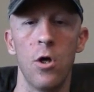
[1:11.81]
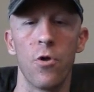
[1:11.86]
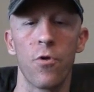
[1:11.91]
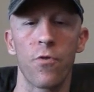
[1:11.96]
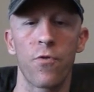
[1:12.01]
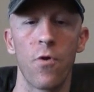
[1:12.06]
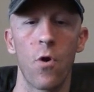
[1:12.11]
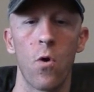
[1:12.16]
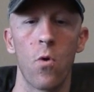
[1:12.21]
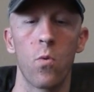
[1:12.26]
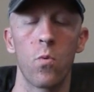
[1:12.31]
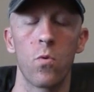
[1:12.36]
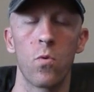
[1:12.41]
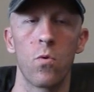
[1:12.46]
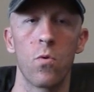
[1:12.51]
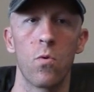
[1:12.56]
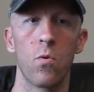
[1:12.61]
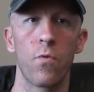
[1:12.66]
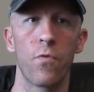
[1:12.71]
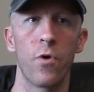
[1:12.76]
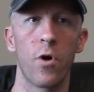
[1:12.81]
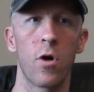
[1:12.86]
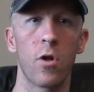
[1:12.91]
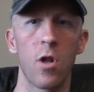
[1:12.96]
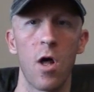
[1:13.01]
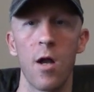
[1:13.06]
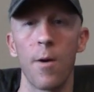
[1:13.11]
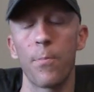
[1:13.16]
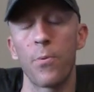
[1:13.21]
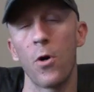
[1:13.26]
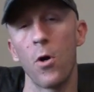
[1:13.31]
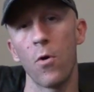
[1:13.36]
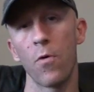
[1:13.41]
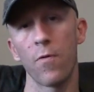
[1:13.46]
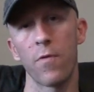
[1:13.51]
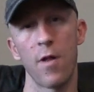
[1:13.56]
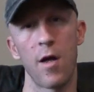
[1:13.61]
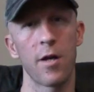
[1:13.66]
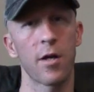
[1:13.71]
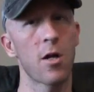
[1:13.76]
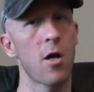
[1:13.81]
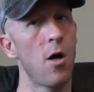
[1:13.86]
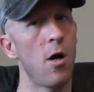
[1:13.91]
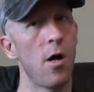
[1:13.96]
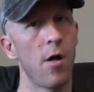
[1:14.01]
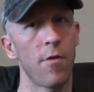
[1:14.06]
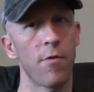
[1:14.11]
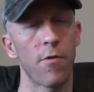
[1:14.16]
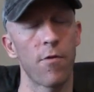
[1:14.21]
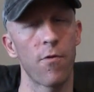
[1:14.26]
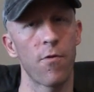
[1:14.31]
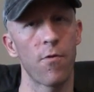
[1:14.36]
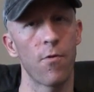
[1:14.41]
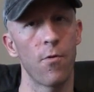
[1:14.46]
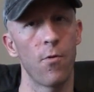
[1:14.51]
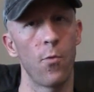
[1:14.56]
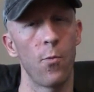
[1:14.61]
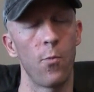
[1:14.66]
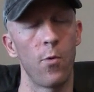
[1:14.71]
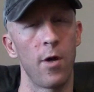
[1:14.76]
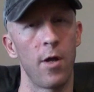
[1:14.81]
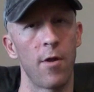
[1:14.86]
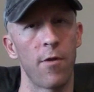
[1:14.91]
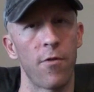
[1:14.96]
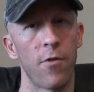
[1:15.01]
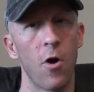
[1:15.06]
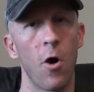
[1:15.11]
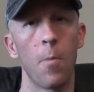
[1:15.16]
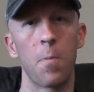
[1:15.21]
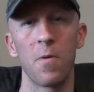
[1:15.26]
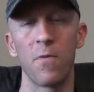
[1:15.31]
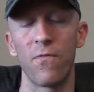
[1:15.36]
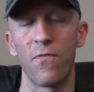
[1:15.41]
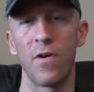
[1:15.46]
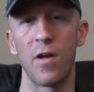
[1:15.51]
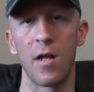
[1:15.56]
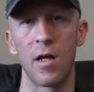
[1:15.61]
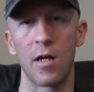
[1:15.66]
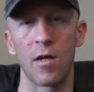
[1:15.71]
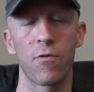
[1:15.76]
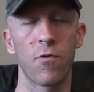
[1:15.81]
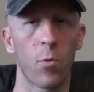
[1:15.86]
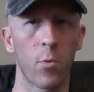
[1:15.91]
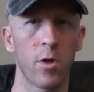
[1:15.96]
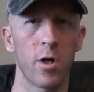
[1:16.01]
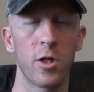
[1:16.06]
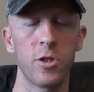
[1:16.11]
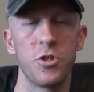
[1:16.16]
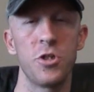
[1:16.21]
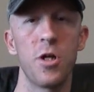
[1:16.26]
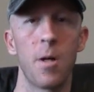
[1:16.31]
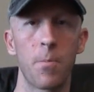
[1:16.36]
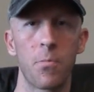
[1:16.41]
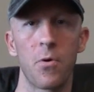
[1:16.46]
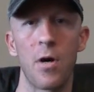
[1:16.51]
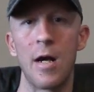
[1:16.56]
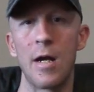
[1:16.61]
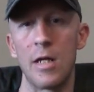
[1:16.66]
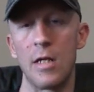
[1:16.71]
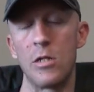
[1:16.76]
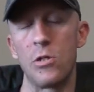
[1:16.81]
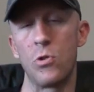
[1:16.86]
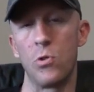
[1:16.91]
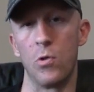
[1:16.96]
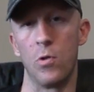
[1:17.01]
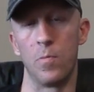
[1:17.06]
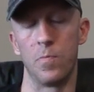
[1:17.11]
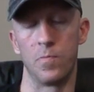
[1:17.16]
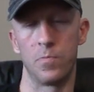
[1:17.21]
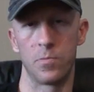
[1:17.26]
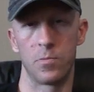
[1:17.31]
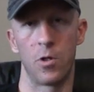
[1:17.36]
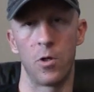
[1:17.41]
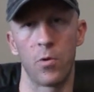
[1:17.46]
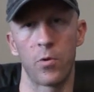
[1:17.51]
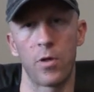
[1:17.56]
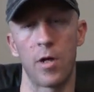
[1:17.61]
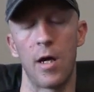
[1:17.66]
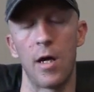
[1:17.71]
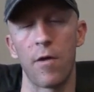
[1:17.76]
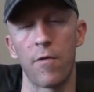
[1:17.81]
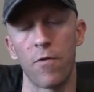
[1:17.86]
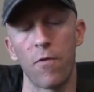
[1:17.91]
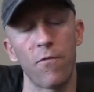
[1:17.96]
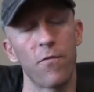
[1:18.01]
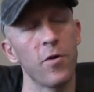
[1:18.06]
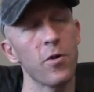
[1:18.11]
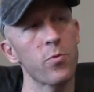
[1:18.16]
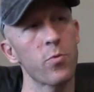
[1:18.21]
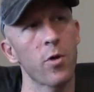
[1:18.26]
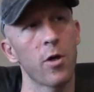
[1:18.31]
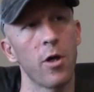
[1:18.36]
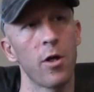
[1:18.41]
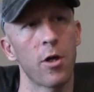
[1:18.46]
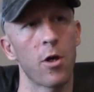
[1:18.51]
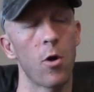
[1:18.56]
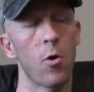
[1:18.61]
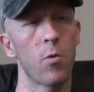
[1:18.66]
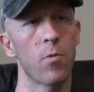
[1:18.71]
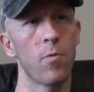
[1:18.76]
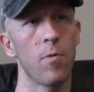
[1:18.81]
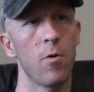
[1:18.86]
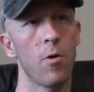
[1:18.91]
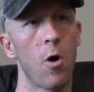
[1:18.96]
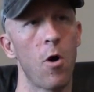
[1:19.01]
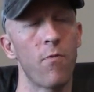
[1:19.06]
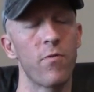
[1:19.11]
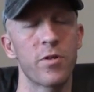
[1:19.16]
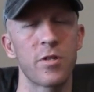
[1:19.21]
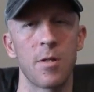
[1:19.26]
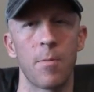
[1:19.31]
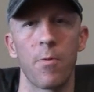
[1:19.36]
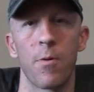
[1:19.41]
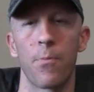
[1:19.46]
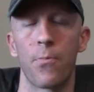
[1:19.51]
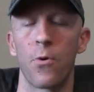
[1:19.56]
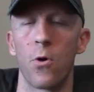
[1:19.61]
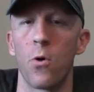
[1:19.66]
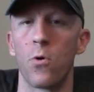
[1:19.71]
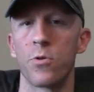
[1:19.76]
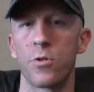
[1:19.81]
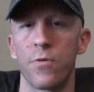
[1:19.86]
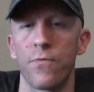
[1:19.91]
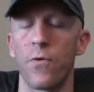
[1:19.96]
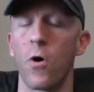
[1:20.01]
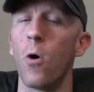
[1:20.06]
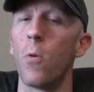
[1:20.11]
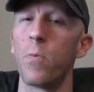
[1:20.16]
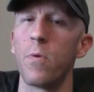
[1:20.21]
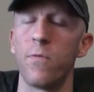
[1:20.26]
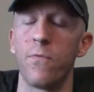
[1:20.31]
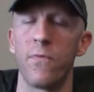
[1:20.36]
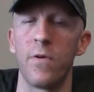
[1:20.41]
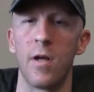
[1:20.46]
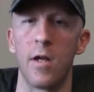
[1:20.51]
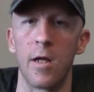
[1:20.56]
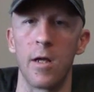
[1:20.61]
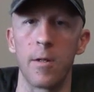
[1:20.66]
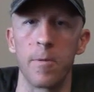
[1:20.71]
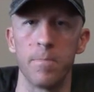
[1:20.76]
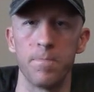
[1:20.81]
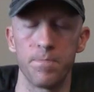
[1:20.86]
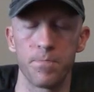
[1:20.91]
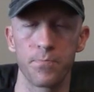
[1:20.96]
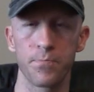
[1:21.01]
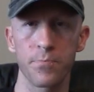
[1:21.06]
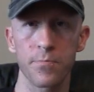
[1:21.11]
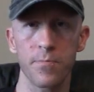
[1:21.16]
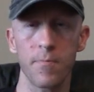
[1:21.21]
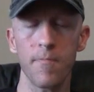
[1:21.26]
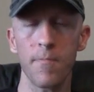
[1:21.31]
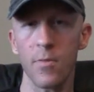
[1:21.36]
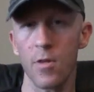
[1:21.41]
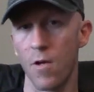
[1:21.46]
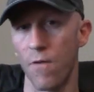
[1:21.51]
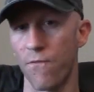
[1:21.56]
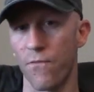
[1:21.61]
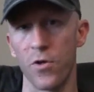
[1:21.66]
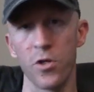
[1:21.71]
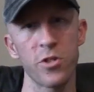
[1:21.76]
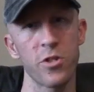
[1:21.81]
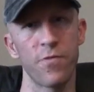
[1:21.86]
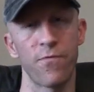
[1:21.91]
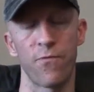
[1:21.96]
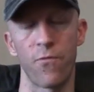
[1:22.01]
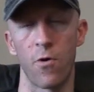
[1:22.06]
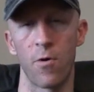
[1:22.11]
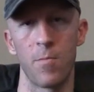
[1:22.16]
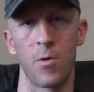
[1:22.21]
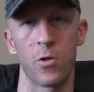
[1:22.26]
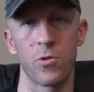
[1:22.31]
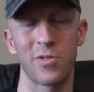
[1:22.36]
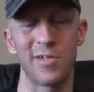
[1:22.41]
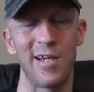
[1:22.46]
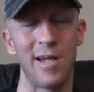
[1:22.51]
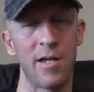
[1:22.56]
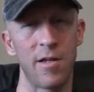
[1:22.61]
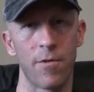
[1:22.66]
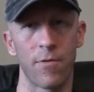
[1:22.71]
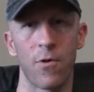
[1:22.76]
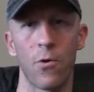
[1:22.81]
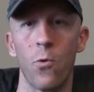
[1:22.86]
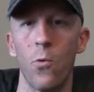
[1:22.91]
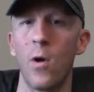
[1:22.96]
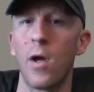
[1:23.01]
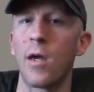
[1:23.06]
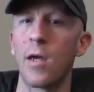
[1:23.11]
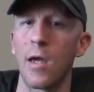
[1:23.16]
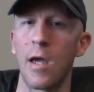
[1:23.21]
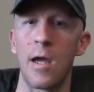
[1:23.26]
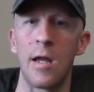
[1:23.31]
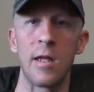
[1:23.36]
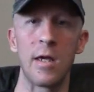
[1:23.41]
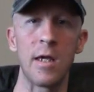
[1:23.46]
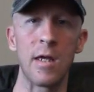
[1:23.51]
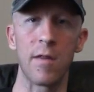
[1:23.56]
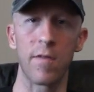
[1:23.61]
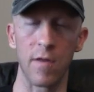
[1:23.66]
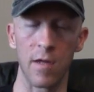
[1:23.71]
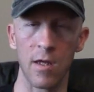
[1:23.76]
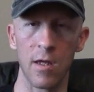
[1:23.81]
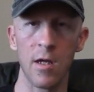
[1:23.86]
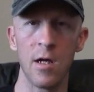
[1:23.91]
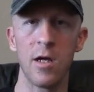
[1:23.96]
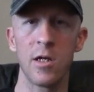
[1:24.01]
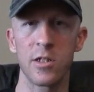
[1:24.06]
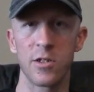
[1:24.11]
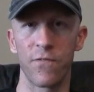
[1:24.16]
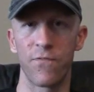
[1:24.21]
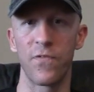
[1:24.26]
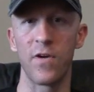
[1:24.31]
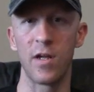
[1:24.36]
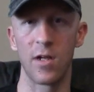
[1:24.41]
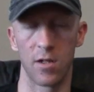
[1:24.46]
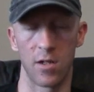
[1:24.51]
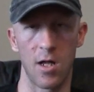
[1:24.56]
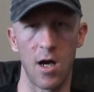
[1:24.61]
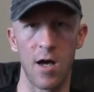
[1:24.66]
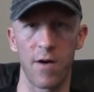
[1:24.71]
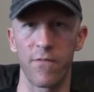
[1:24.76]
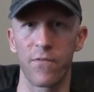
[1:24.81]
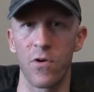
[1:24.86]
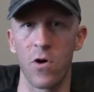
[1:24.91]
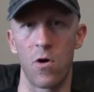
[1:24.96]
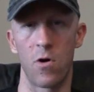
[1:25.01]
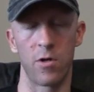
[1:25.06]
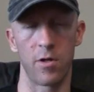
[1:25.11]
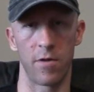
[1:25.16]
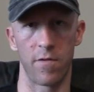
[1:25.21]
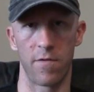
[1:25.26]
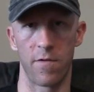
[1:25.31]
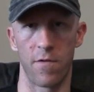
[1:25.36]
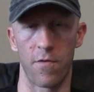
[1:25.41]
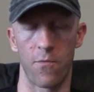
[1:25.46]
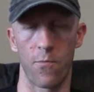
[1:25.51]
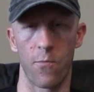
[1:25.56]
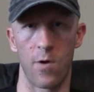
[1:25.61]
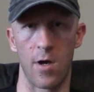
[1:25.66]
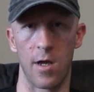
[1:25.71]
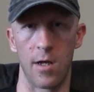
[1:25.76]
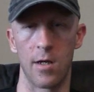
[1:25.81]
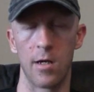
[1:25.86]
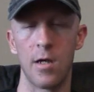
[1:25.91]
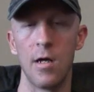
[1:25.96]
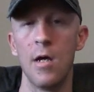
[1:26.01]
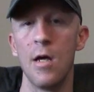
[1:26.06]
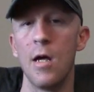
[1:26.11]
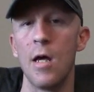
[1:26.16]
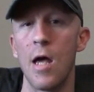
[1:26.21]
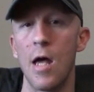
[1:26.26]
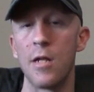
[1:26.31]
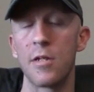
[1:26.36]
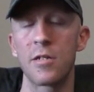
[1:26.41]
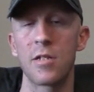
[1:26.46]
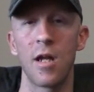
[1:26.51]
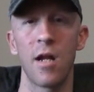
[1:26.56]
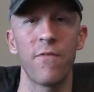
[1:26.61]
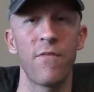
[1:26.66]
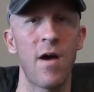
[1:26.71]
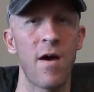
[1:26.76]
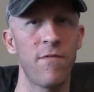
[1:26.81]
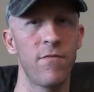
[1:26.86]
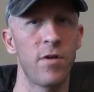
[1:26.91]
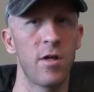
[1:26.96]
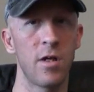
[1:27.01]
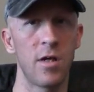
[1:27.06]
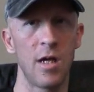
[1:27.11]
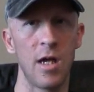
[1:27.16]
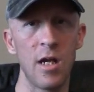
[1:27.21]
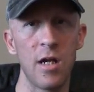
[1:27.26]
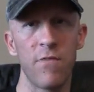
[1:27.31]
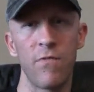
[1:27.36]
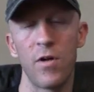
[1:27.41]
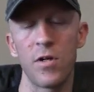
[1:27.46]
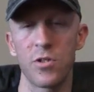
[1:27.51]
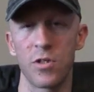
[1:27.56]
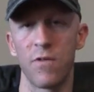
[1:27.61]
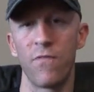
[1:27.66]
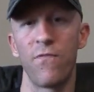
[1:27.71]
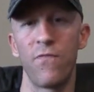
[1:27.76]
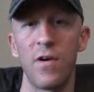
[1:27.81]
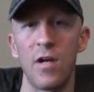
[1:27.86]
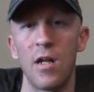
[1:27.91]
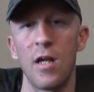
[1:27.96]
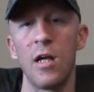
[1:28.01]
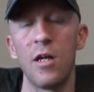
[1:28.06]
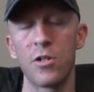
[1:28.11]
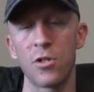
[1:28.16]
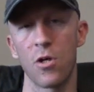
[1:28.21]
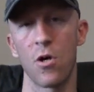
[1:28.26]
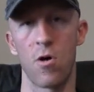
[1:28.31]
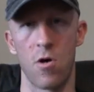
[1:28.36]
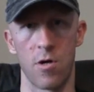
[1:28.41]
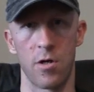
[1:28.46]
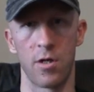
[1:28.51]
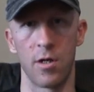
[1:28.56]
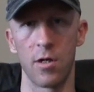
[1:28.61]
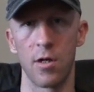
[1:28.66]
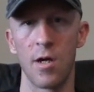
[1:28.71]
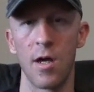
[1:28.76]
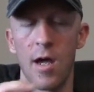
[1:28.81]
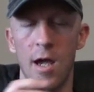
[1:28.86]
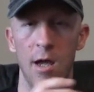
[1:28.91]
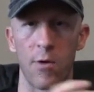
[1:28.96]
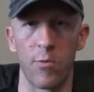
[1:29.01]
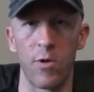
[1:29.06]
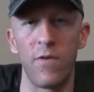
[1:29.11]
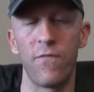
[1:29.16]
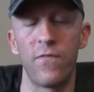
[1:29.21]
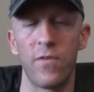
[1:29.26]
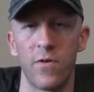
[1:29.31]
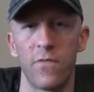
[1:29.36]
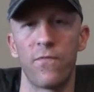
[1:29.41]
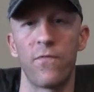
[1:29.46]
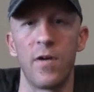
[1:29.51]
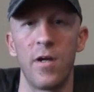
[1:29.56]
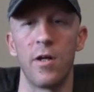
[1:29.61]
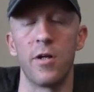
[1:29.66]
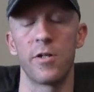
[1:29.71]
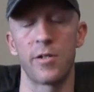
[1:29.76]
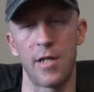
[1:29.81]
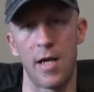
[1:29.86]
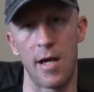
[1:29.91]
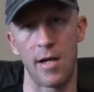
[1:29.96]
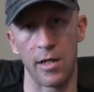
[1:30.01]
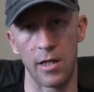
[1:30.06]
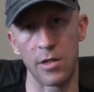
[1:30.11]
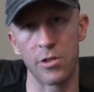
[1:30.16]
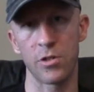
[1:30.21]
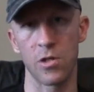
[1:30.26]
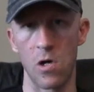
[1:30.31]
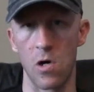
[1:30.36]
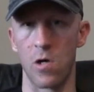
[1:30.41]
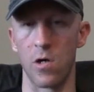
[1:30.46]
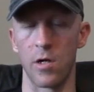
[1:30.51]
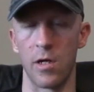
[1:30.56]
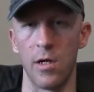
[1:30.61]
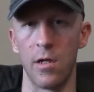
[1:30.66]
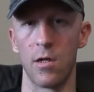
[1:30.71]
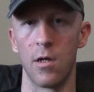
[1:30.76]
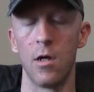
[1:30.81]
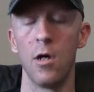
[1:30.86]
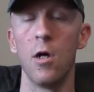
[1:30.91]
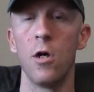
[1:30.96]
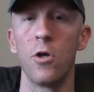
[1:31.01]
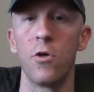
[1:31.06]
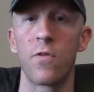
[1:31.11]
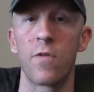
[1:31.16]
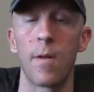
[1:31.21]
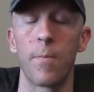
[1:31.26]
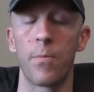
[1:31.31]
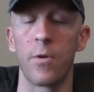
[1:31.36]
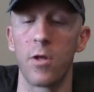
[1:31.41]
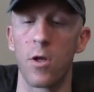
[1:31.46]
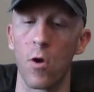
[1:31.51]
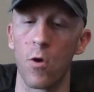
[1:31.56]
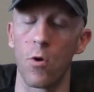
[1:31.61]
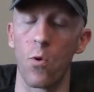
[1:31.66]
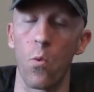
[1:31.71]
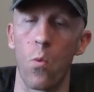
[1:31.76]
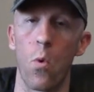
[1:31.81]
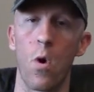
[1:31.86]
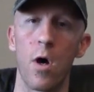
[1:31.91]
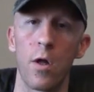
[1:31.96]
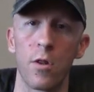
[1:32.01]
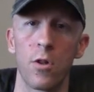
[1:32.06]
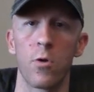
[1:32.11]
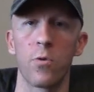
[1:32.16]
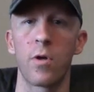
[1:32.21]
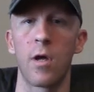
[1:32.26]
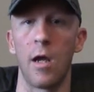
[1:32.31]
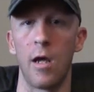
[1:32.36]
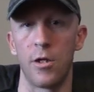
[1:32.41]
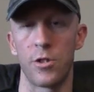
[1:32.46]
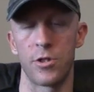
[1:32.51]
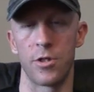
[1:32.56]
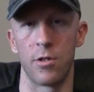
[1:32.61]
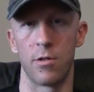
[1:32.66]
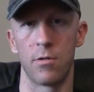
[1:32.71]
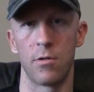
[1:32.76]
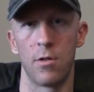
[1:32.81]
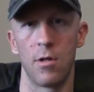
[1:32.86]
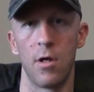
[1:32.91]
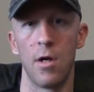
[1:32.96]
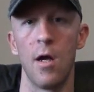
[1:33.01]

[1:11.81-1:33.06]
So there are a lot of pros, a lot of cons with open feeding, so we're going to jump right into them. Okay, so first we're going to go over some of the pros of open feeding. First and foremost, it is quick and easy to feed a lot of colonies this way. Instead of having to individually feed each colony and refill feeders at each colony, you simply go to one location